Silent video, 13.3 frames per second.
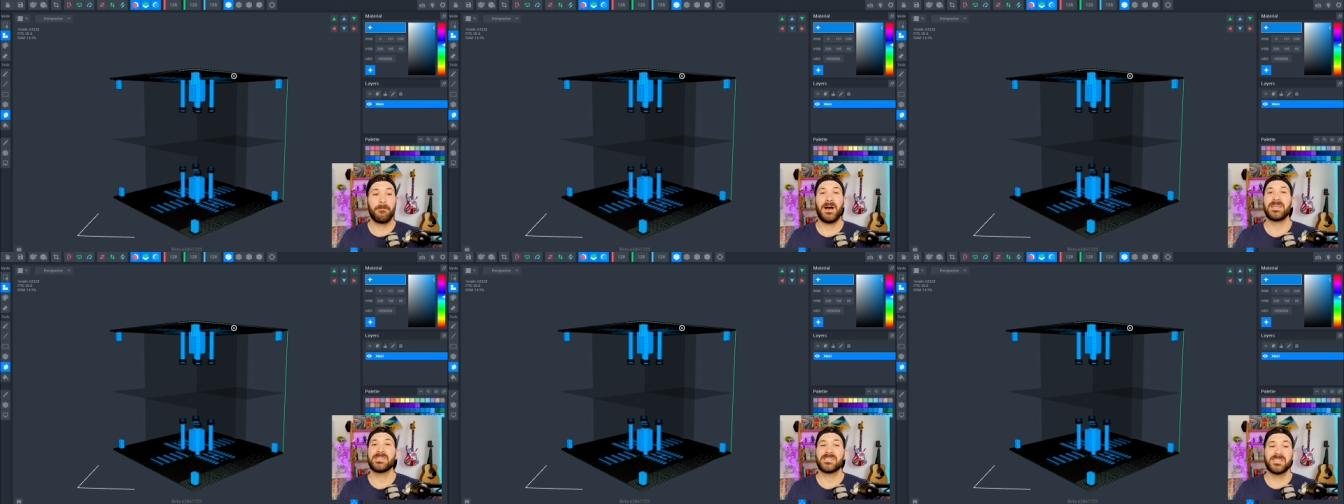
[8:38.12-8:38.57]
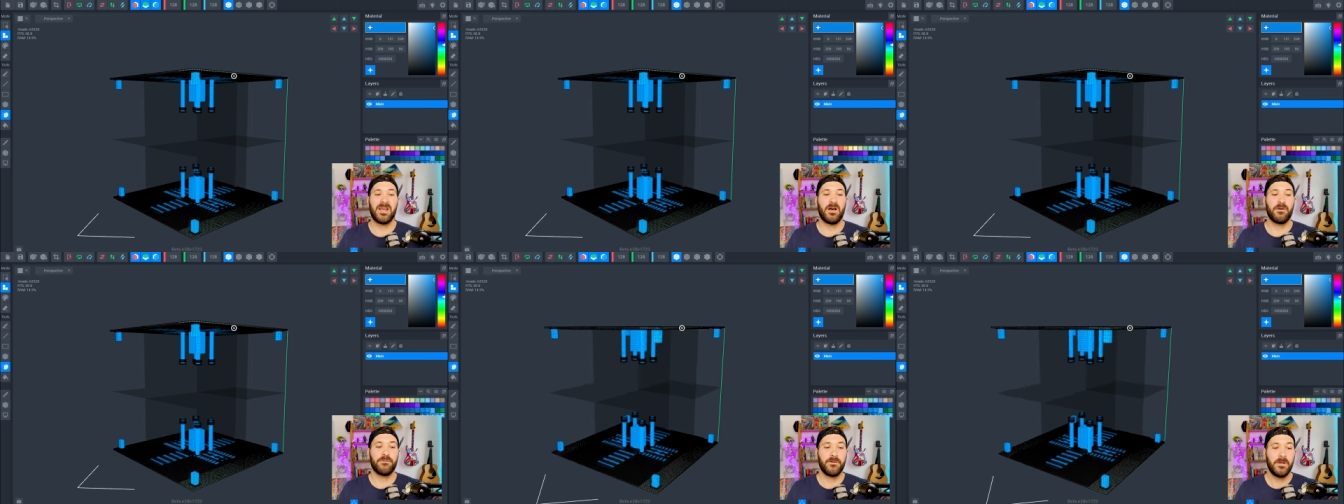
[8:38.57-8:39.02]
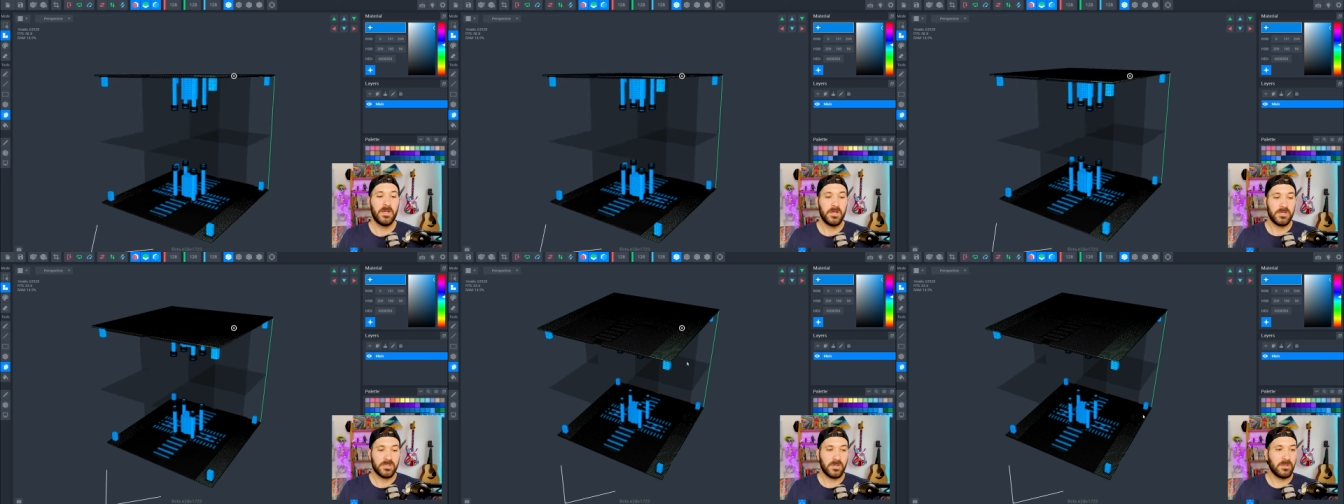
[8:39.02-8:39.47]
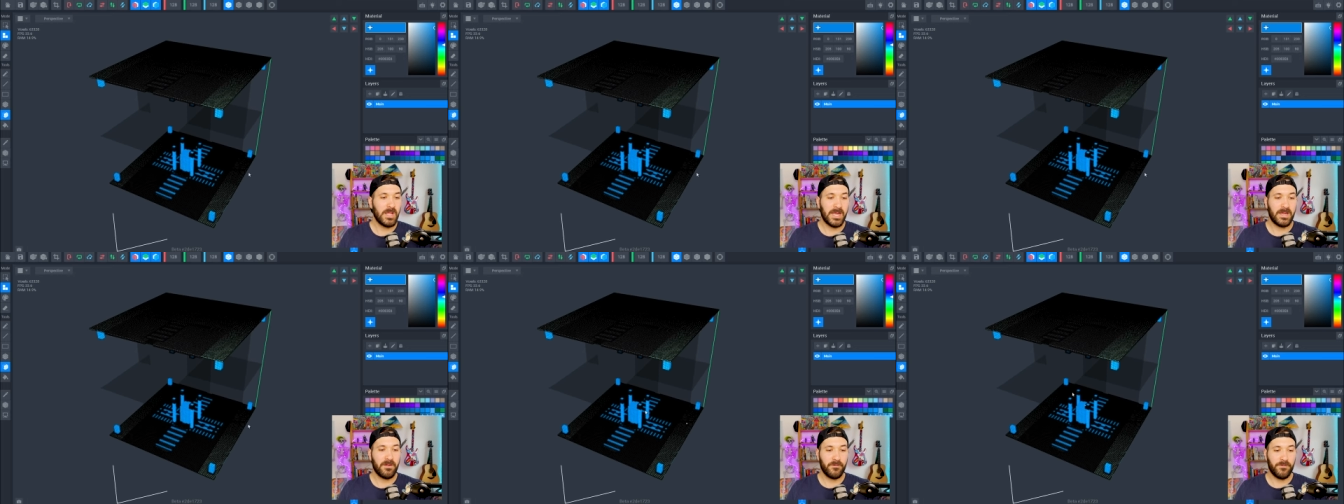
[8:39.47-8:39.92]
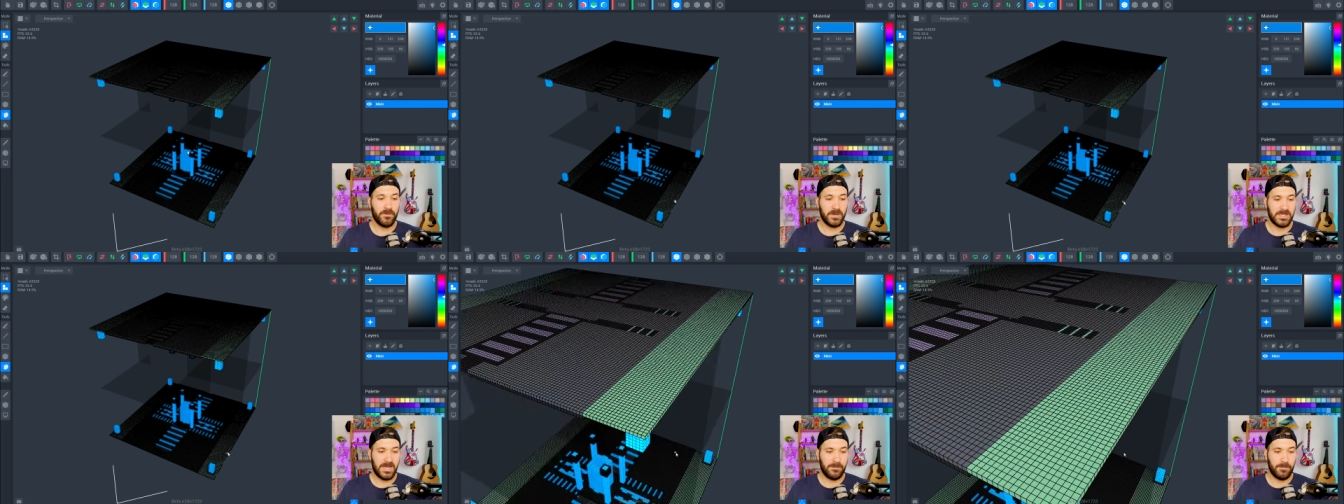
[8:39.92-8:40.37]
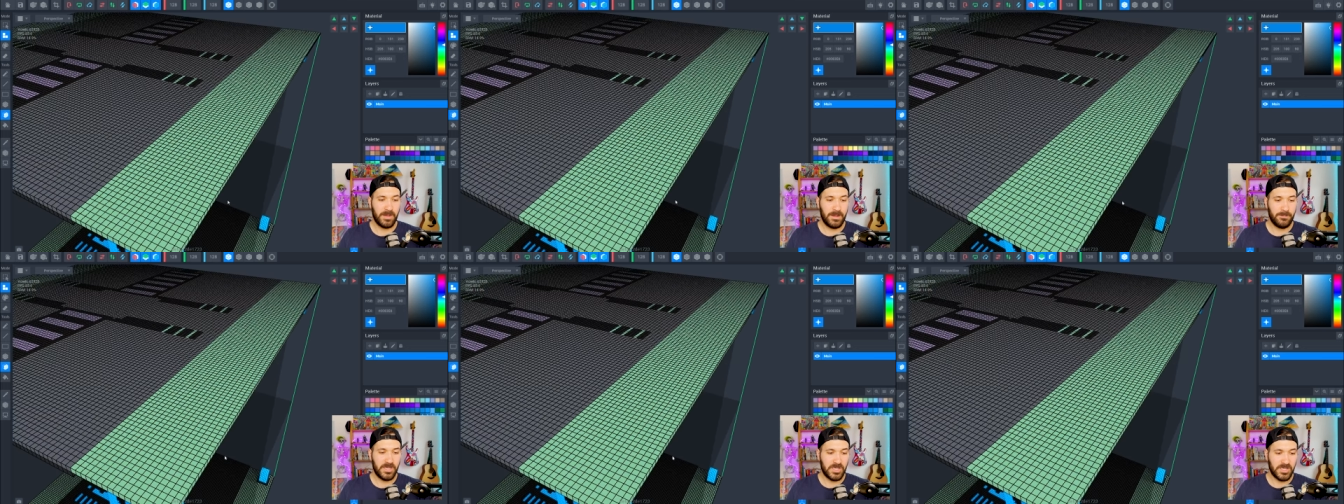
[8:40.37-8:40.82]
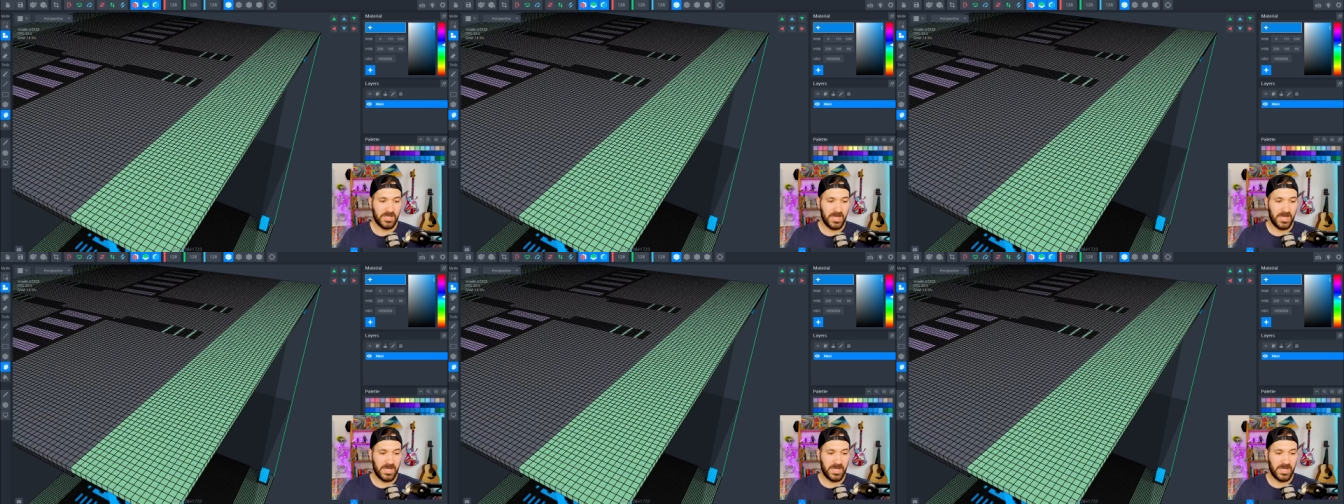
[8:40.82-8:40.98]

myself. So like, for example, let me just